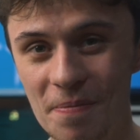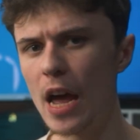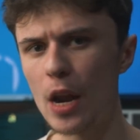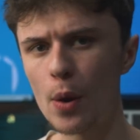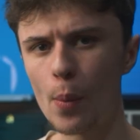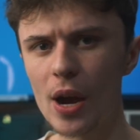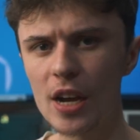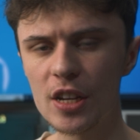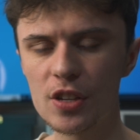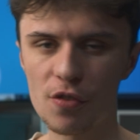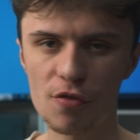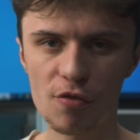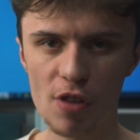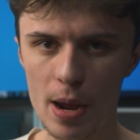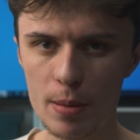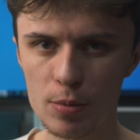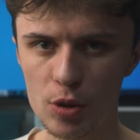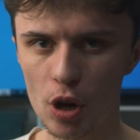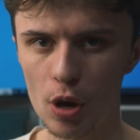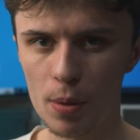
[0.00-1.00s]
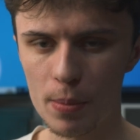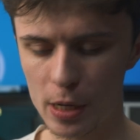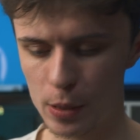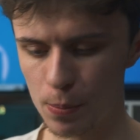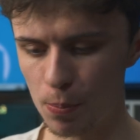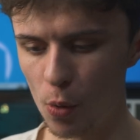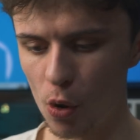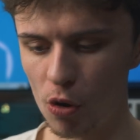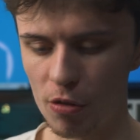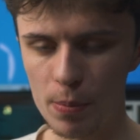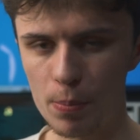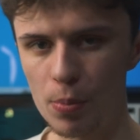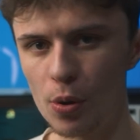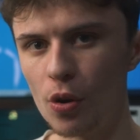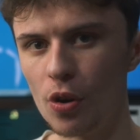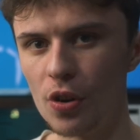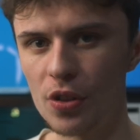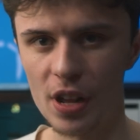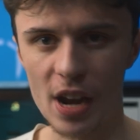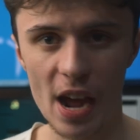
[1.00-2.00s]
Anyways, frame time is more
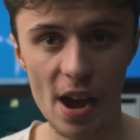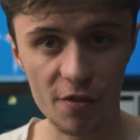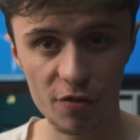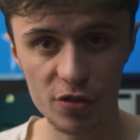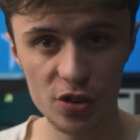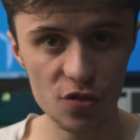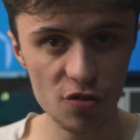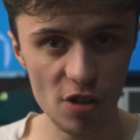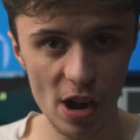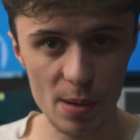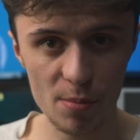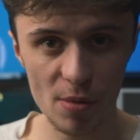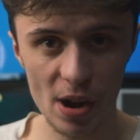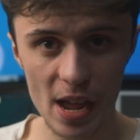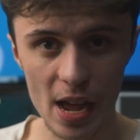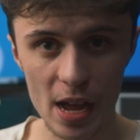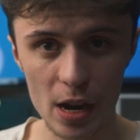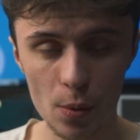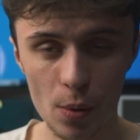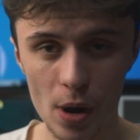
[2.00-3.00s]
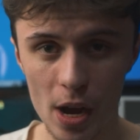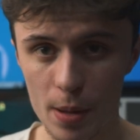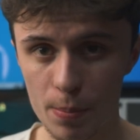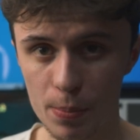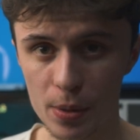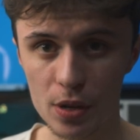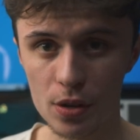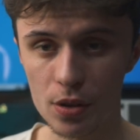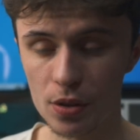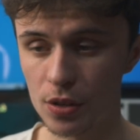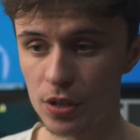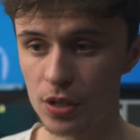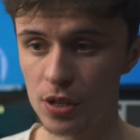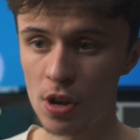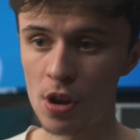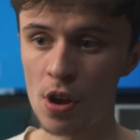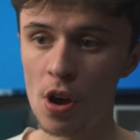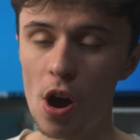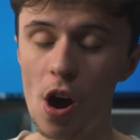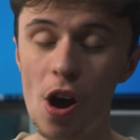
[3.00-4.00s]
important than average frame rate anyway, because
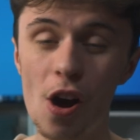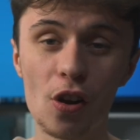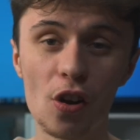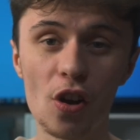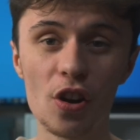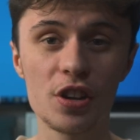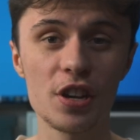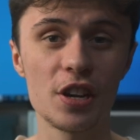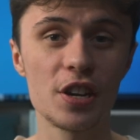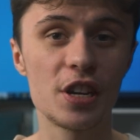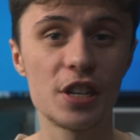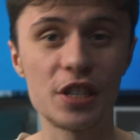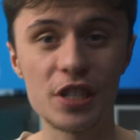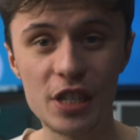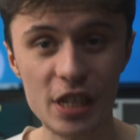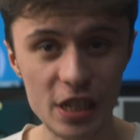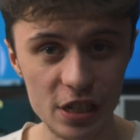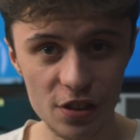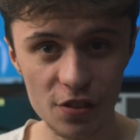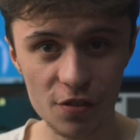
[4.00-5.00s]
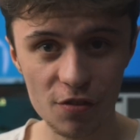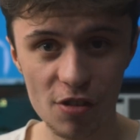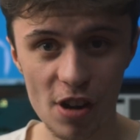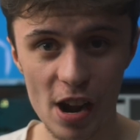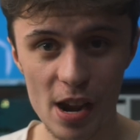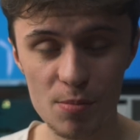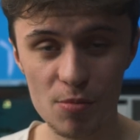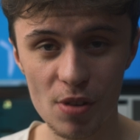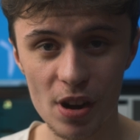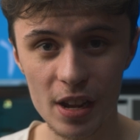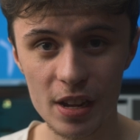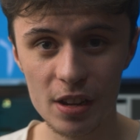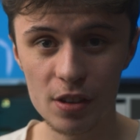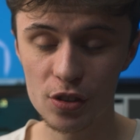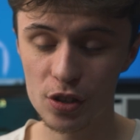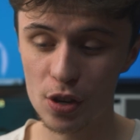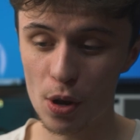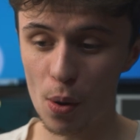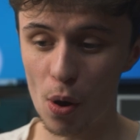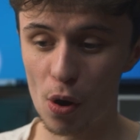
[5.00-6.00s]
I like a consistent frame
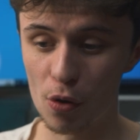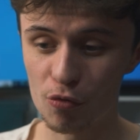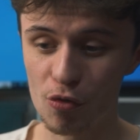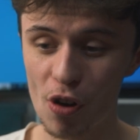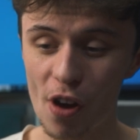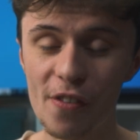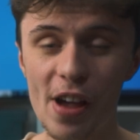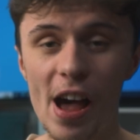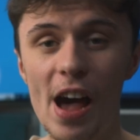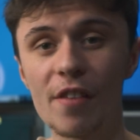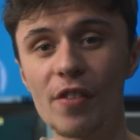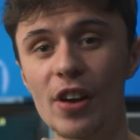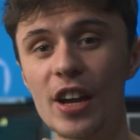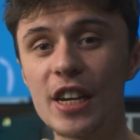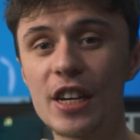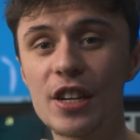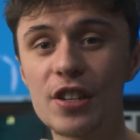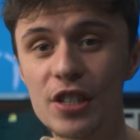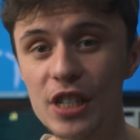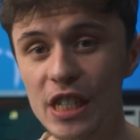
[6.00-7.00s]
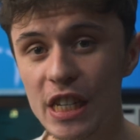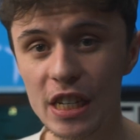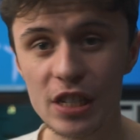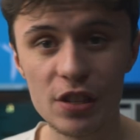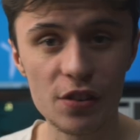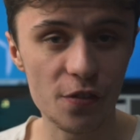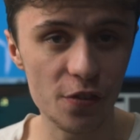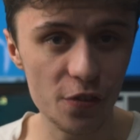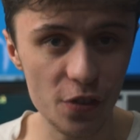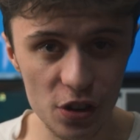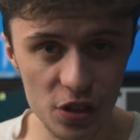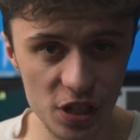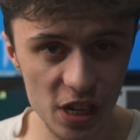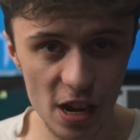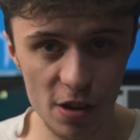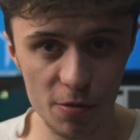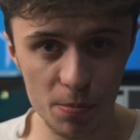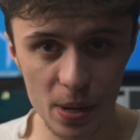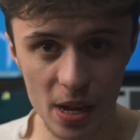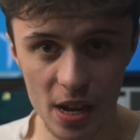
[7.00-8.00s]
rate, so I'd rather have a consistent
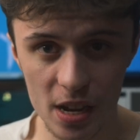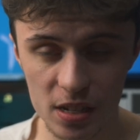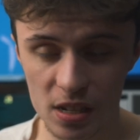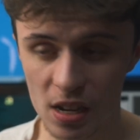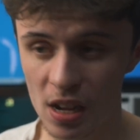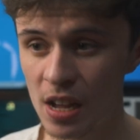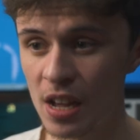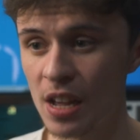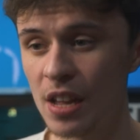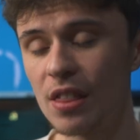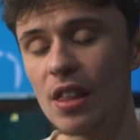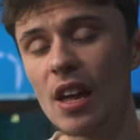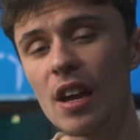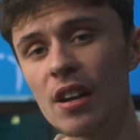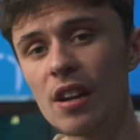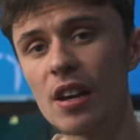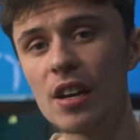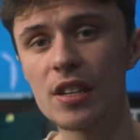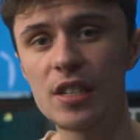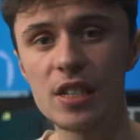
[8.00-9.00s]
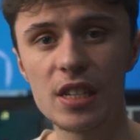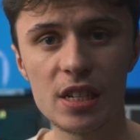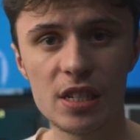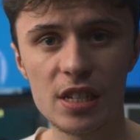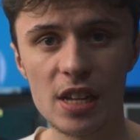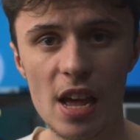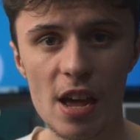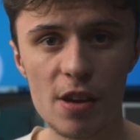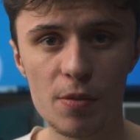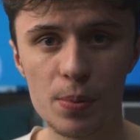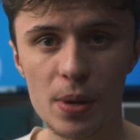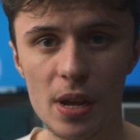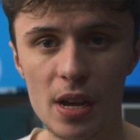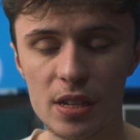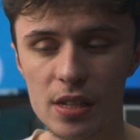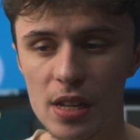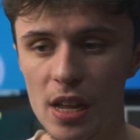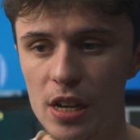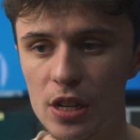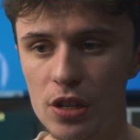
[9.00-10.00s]
30 FPS than a 60
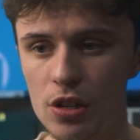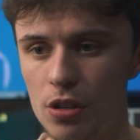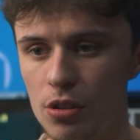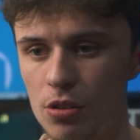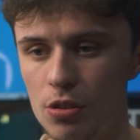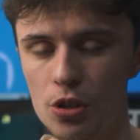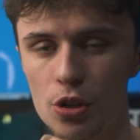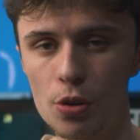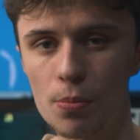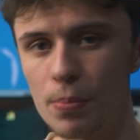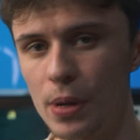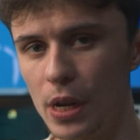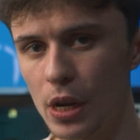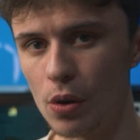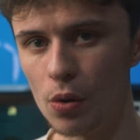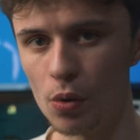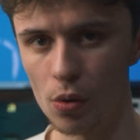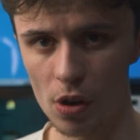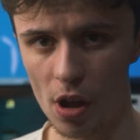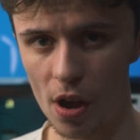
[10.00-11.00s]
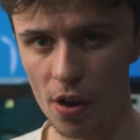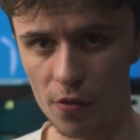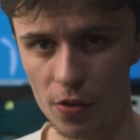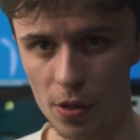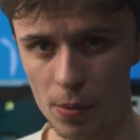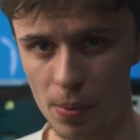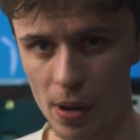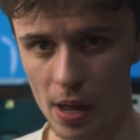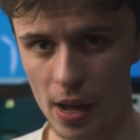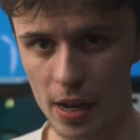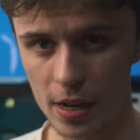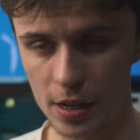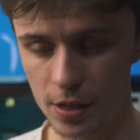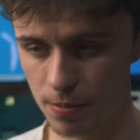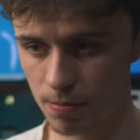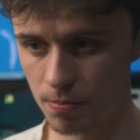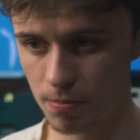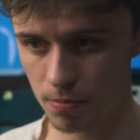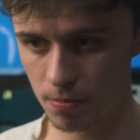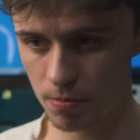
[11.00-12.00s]
FPS that is just jumping all over the place.